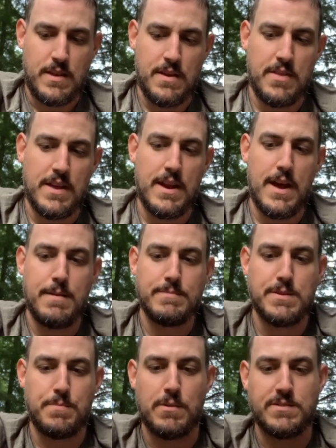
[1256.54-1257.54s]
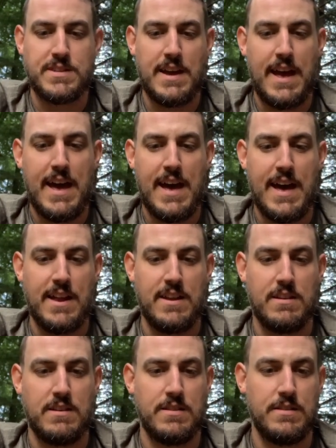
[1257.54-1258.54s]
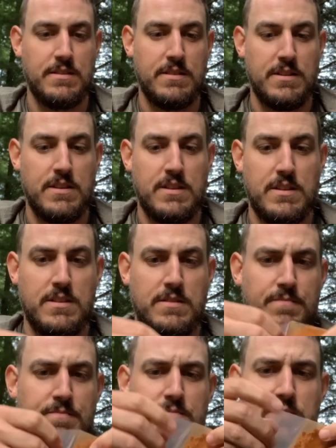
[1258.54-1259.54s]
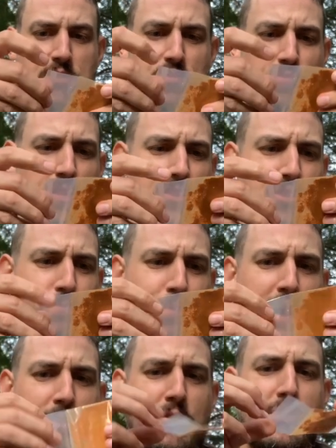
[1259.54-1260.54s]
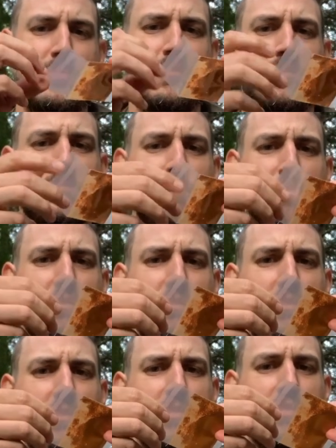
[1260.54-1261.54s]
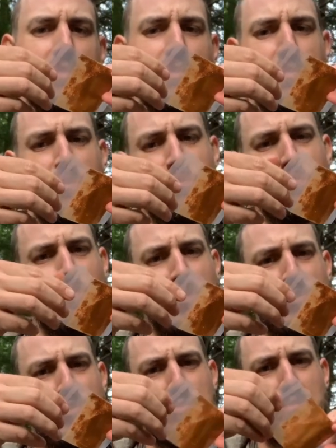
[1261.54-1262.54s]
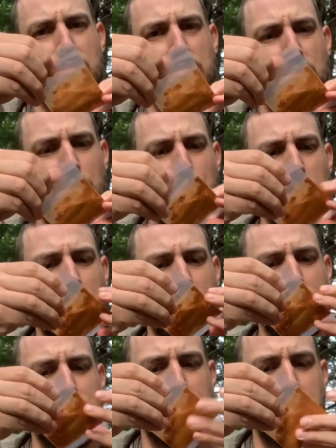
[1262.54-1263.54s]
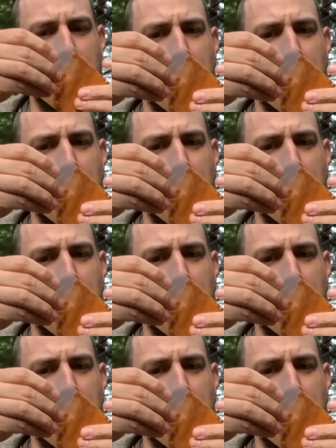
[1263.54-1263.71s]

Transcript: And then I am supposed to add sriracha powder, which appears to